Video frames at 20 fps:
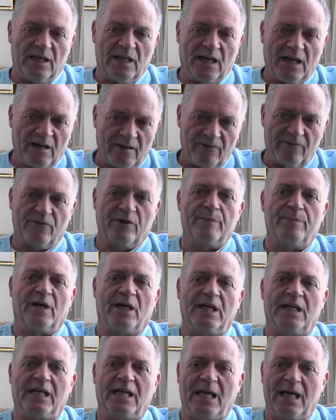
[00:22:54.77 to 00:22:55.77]

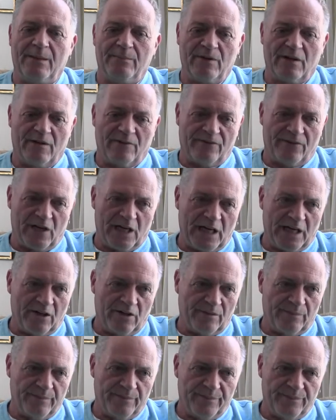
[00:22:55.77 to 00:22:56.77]
everybody came to the
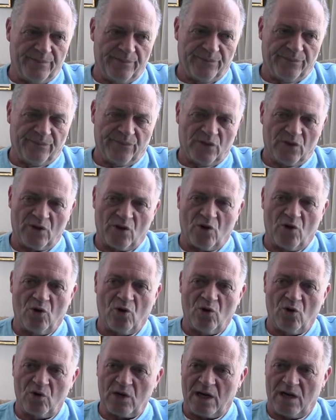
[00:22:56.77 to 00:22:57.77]
fire, the
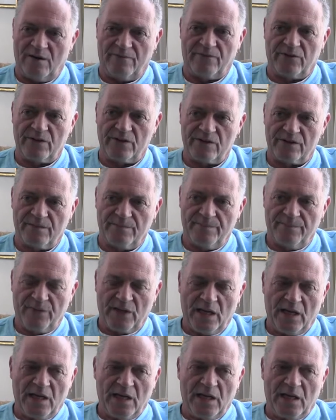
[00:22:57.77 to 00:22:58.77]
whole conference,
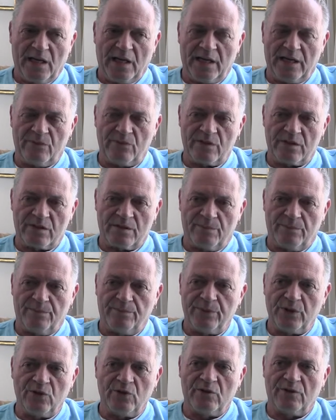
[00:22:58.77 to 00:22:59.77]
and it was a
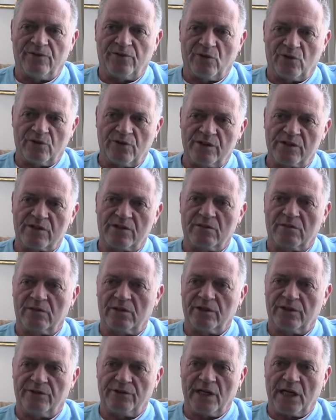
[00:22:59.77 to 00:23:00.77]
beautiful, crystal
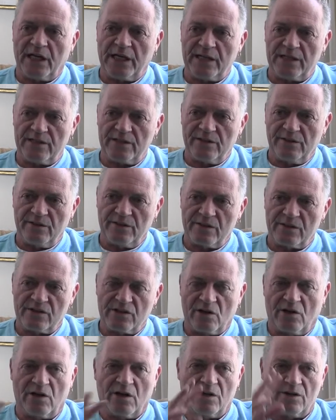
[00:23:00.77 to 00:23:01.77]
clear night. The
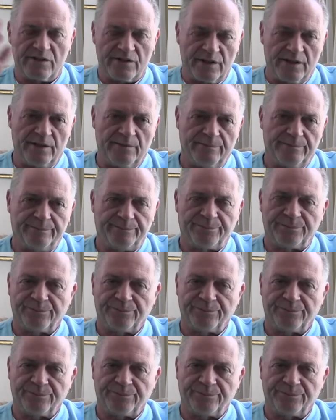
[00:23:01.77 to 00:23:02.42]
stars and